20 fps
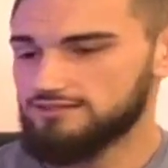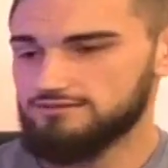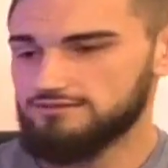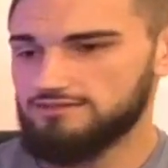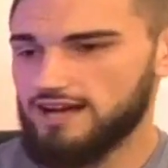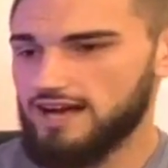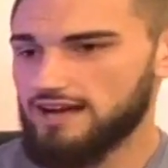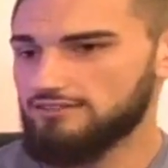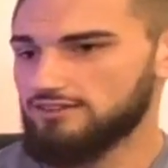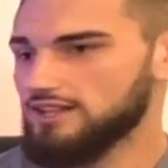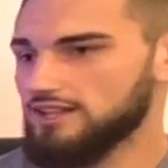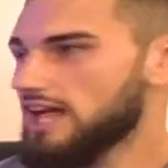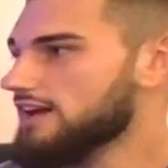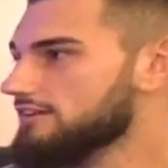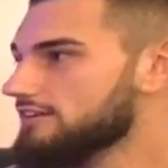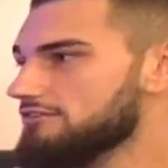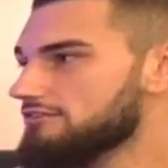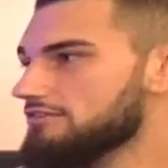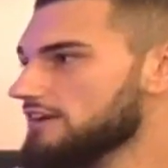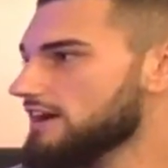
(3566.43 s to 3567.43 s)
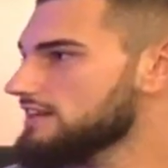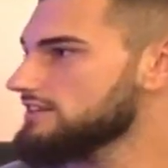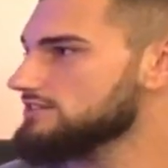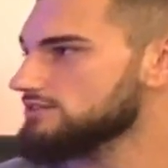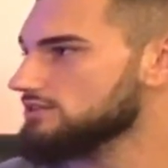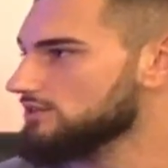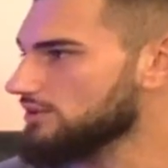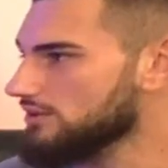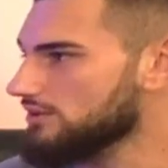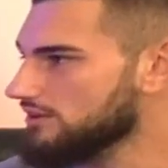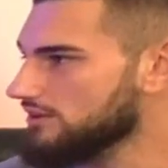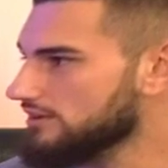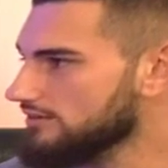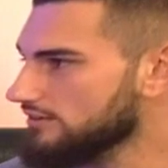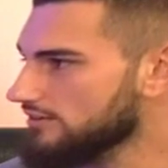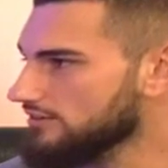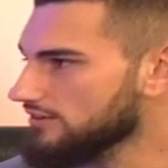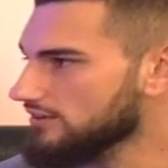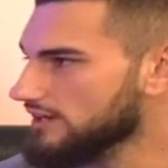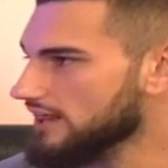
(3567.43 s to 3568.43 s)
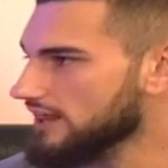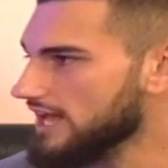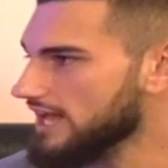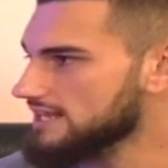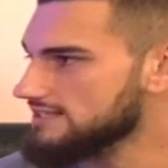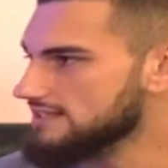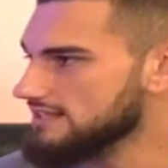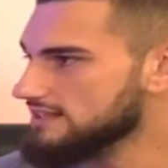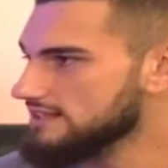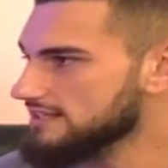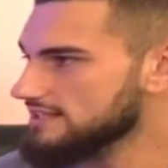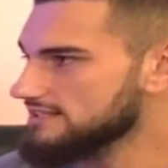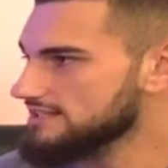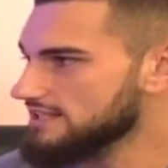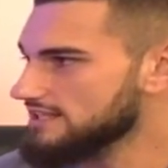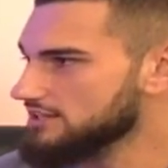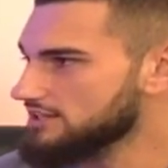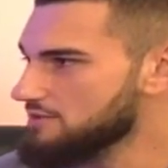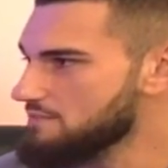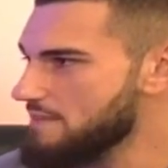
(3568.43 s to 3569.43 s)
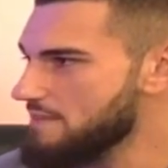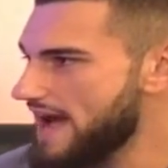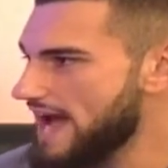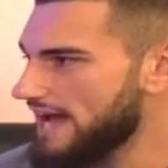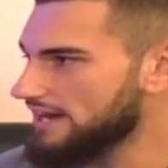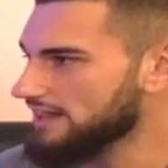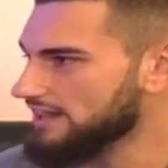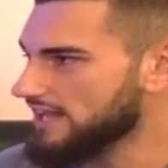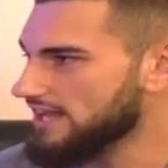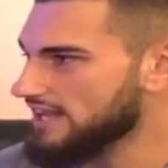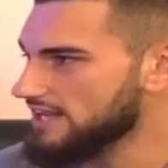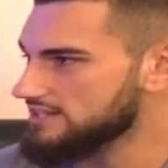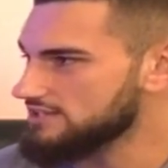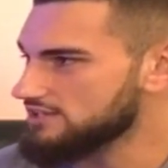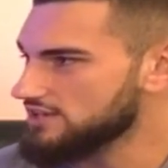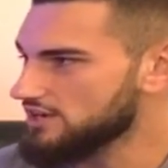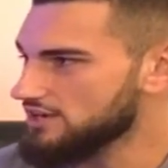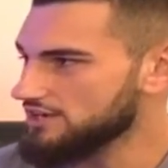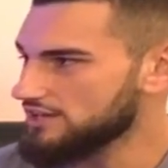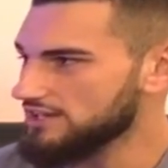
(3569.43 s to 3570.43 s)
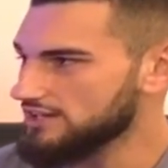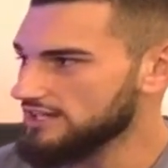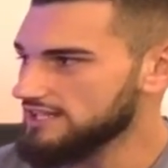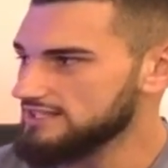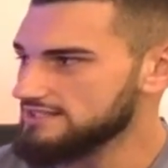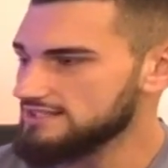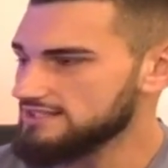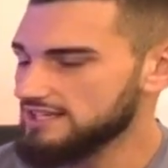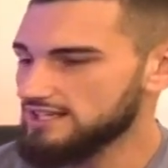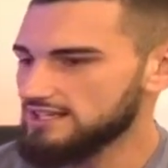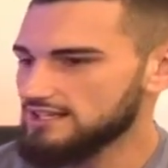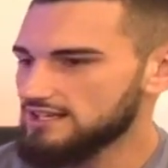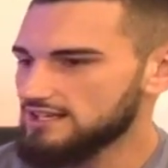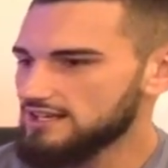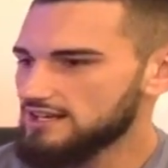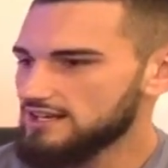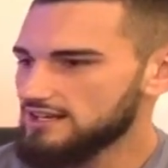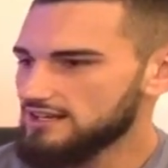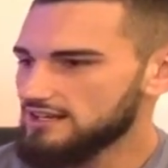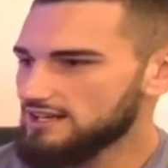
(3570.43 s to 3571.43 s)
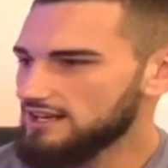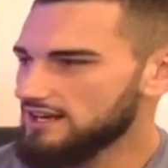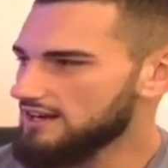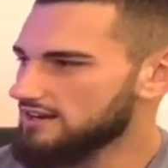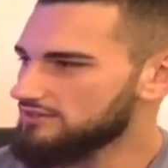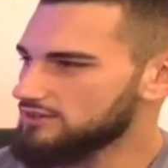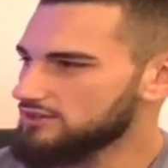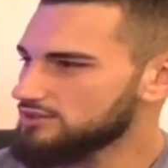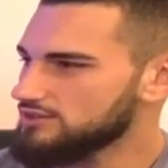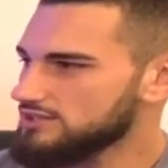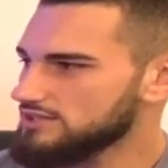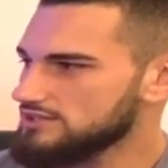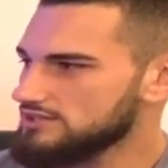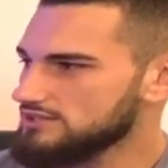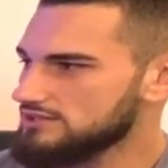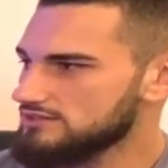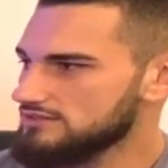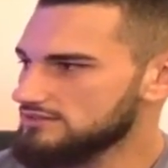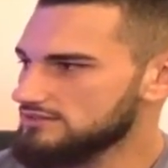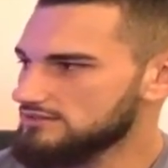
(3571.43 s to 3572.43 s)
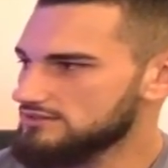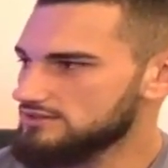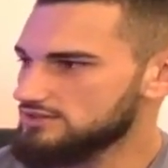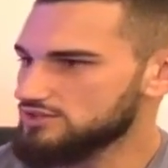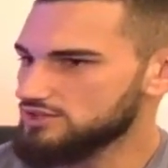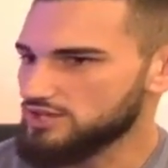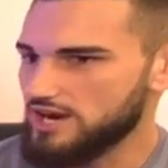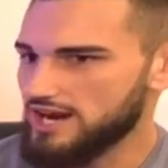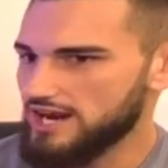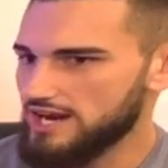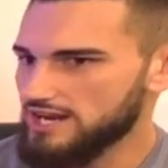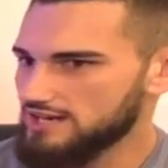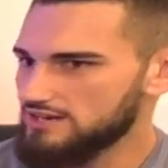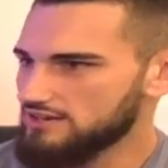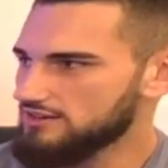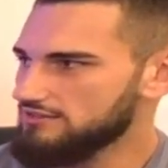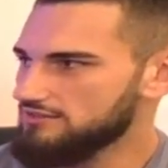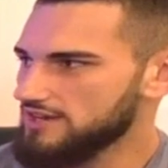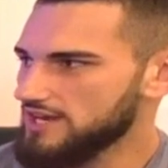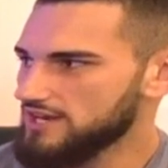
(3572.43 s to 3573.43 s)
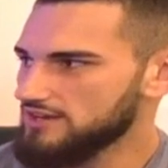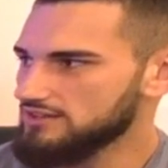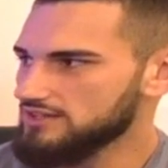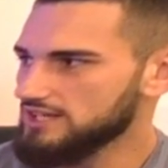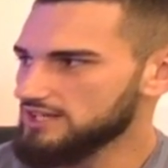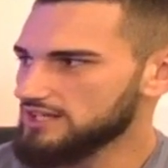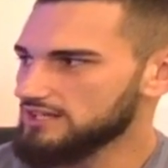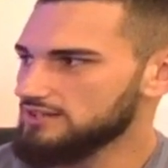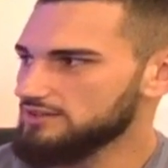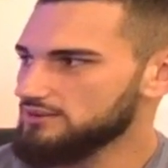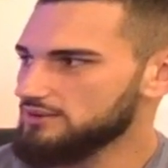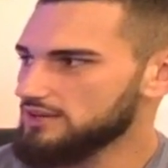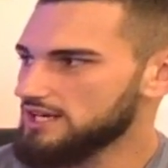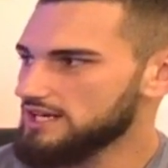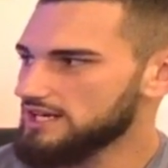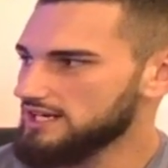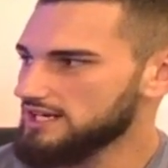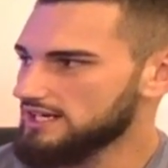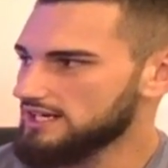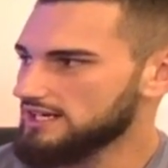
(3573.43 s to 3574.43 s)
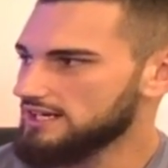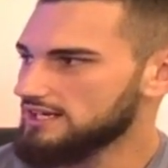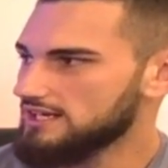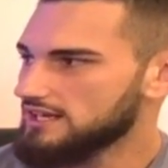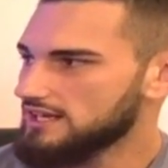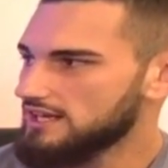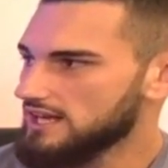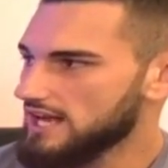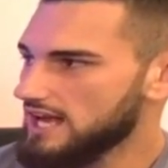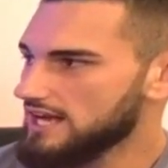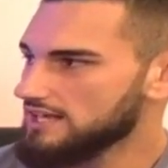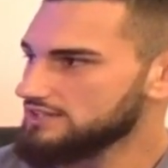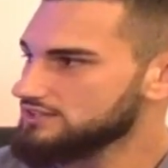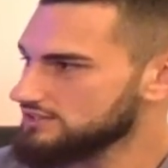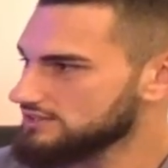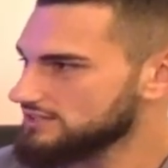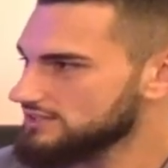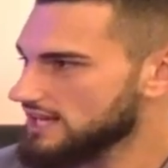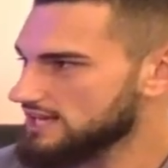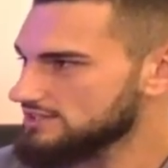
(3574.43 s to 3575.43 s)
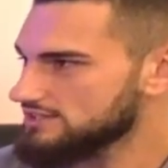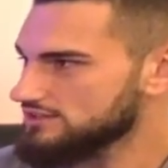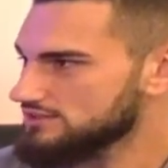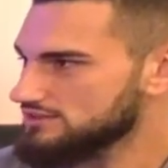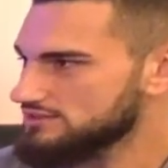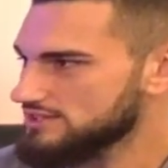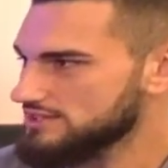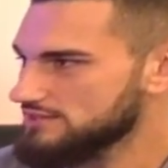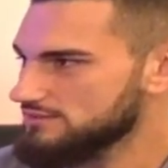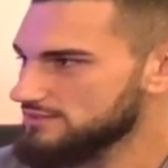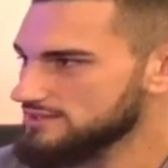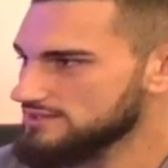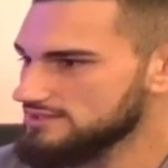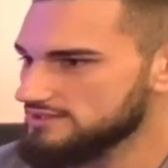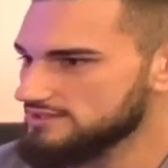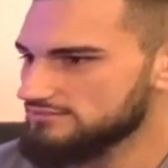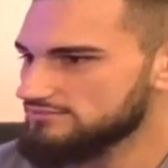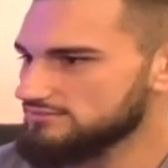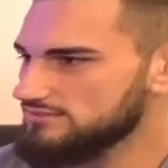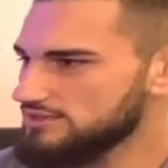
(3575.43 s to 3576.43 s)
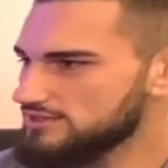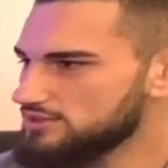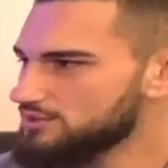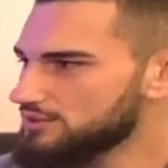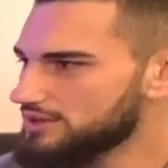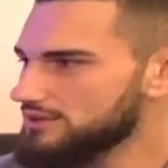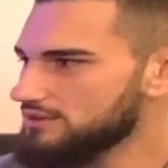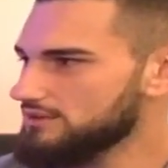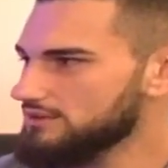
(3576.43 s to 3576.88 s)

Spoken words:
I have a lot of friends who don't even realize the things that they're battling internally. It's if you just trained or found a way to exercise those demons, you wouldn't